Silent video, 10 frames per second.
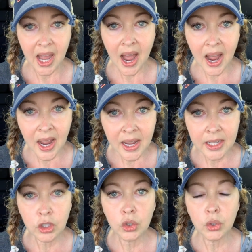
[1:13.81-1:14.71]
I
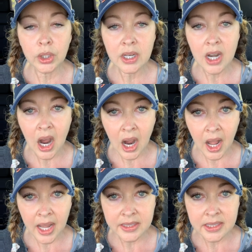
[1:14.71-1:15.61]
could
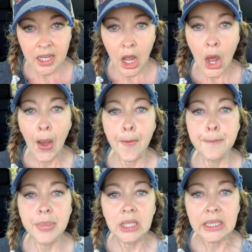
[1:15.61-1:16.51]
not
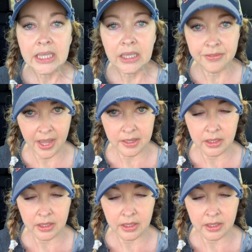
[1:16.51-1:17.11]
believe it.